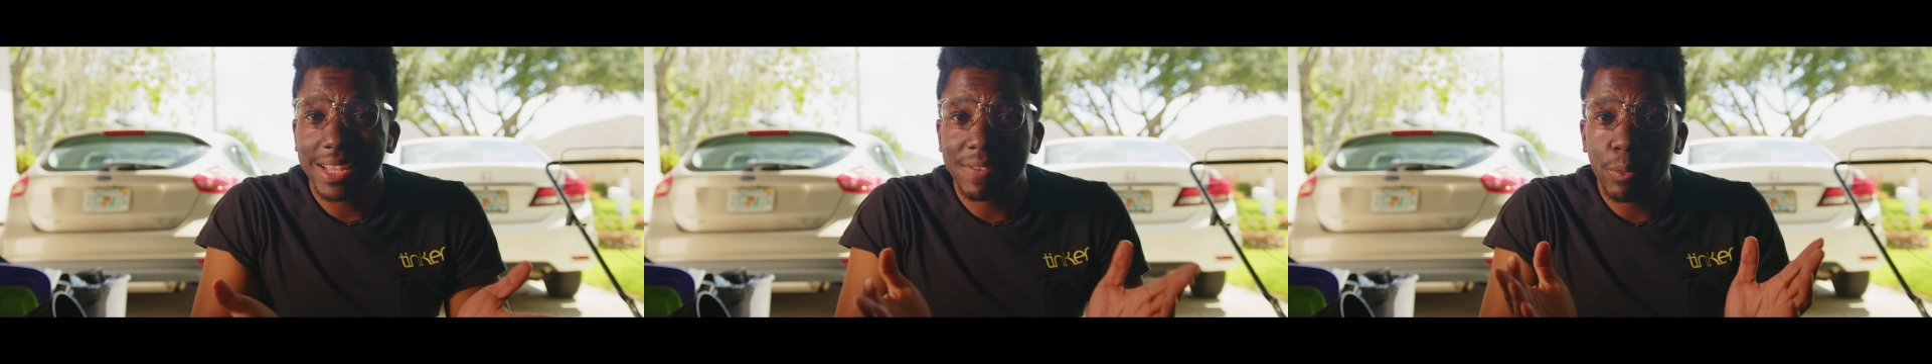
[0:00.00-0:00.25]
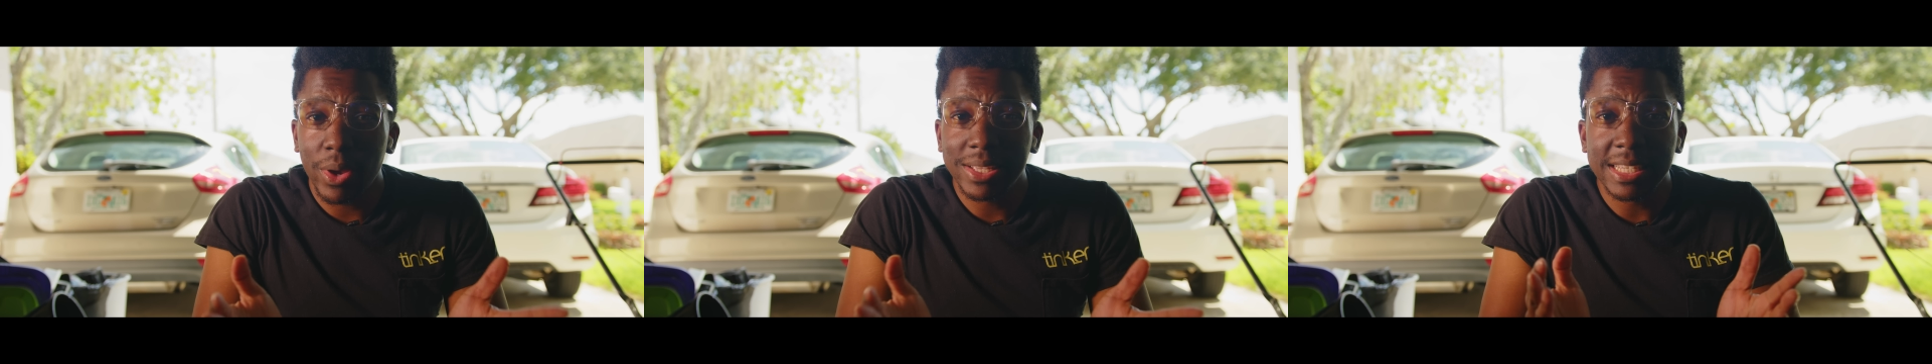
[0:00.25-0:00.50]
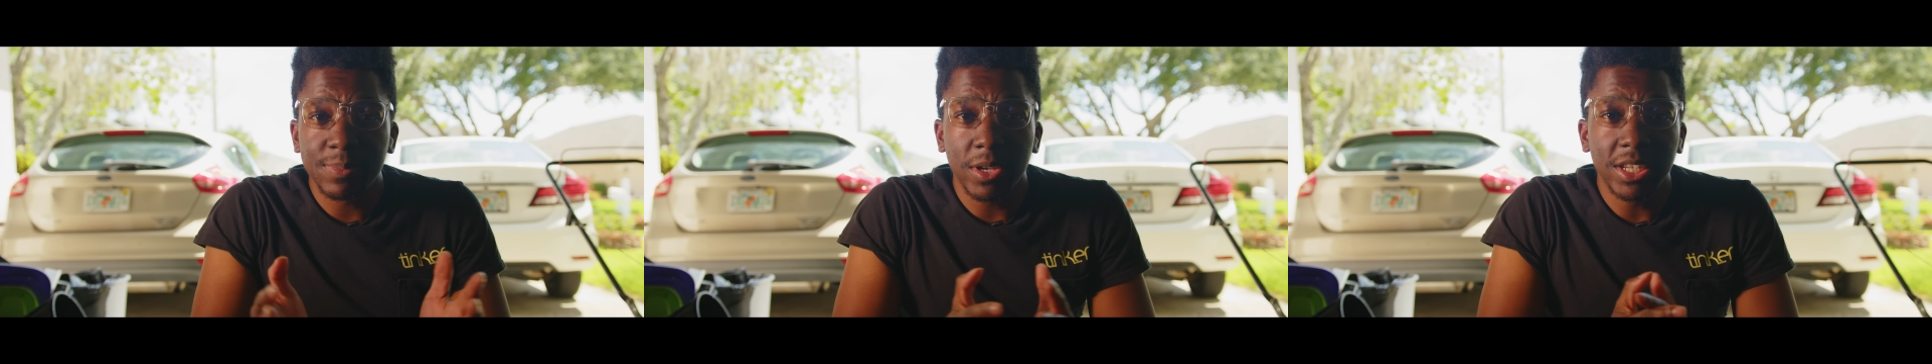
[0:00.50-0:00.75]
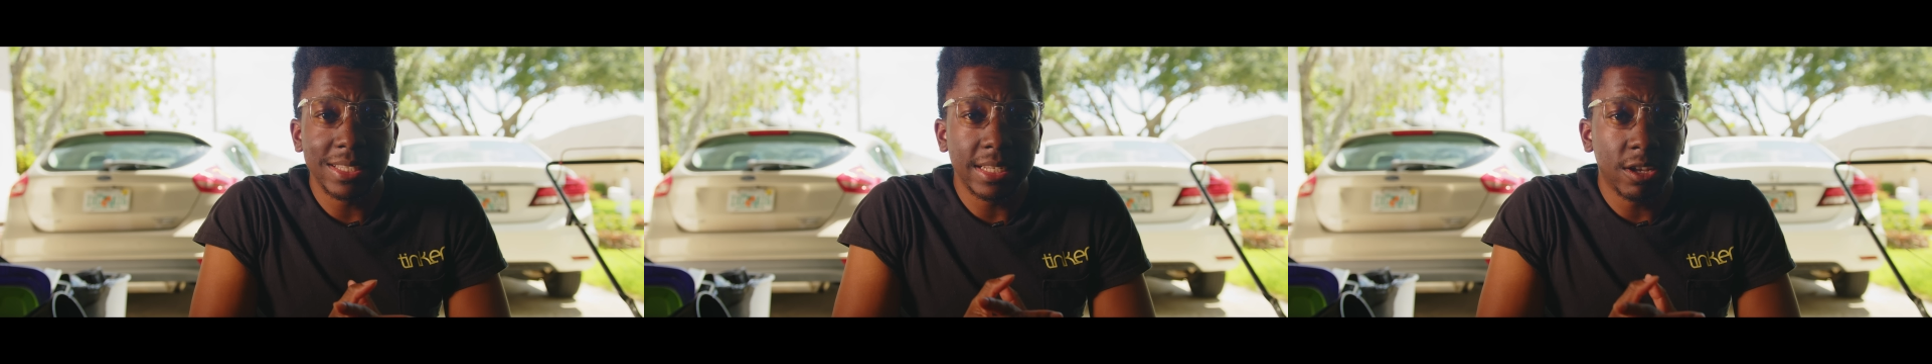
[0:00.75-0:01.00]
if it weighs as
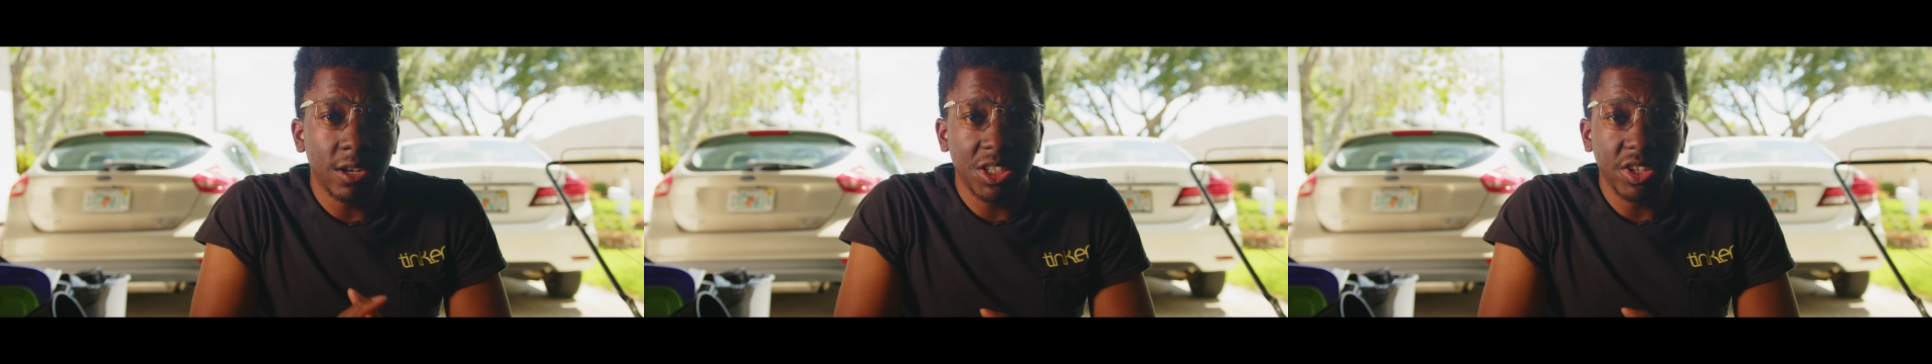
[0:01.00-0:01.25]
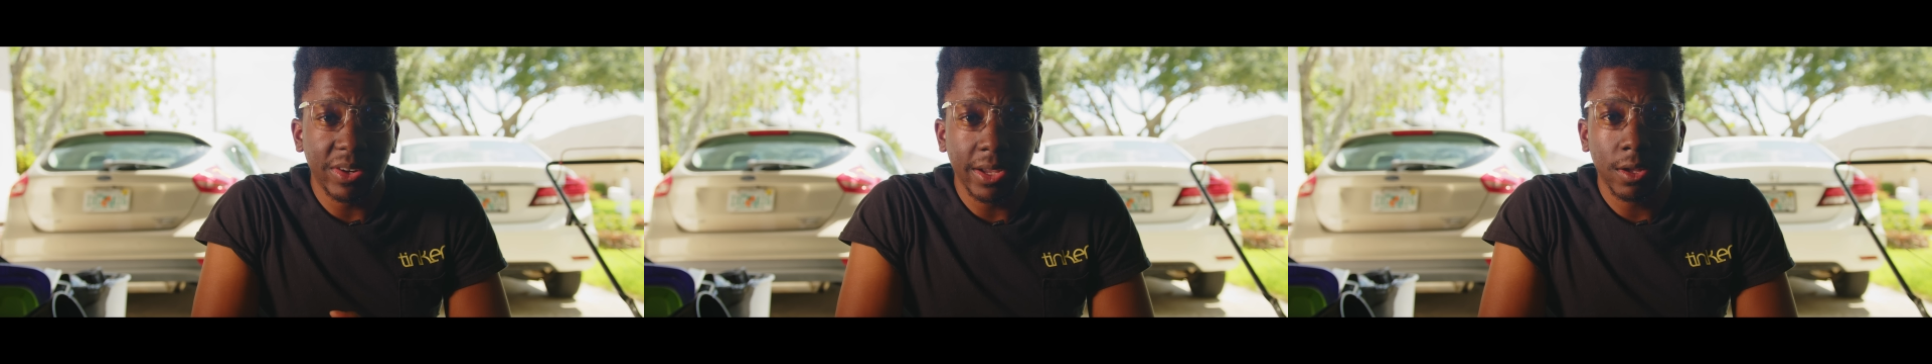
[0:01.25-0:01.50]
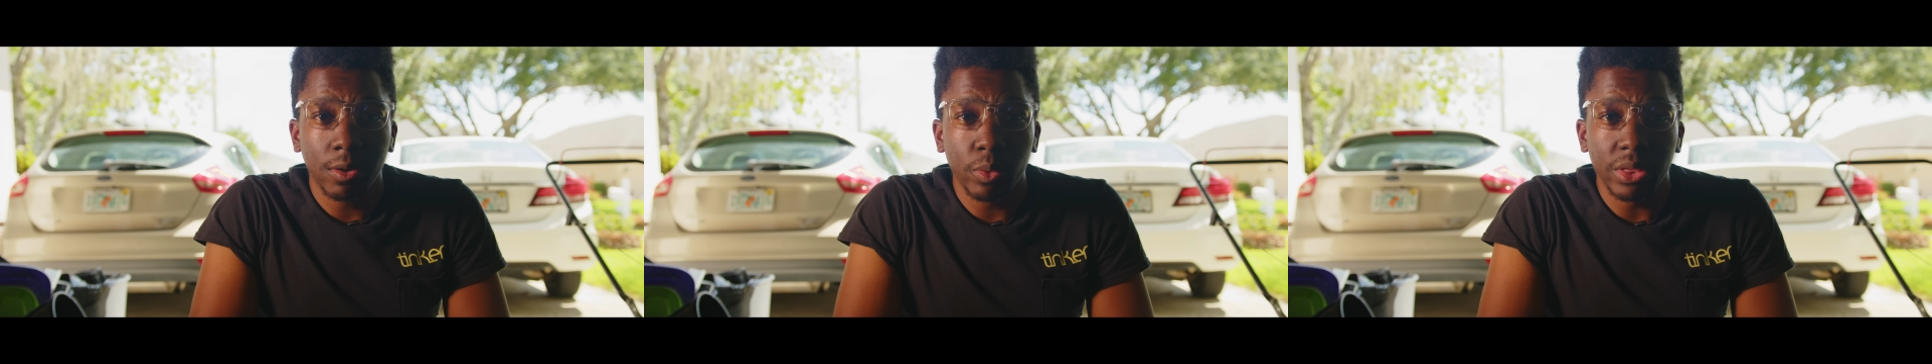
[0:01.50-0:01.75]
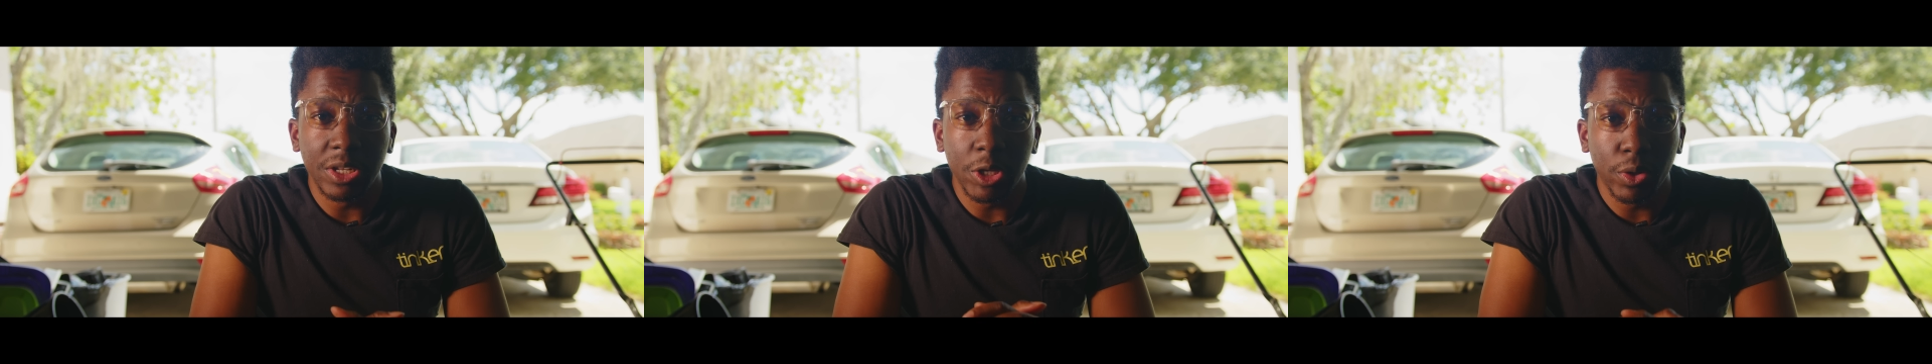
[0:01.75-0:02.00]
much as a Dodge Durango
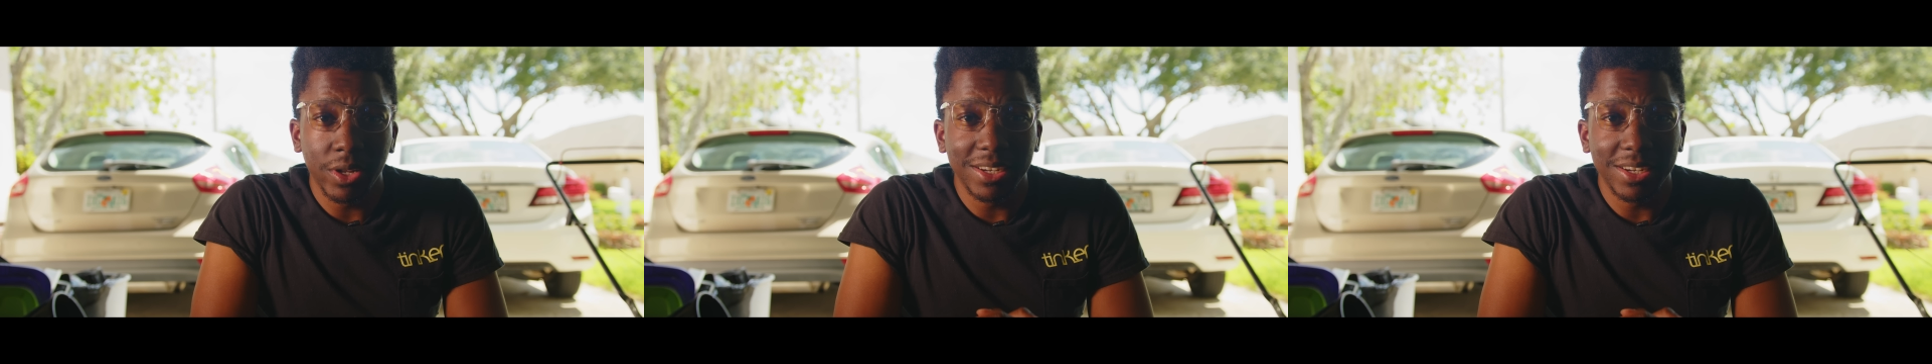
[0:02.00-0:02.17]
with a donut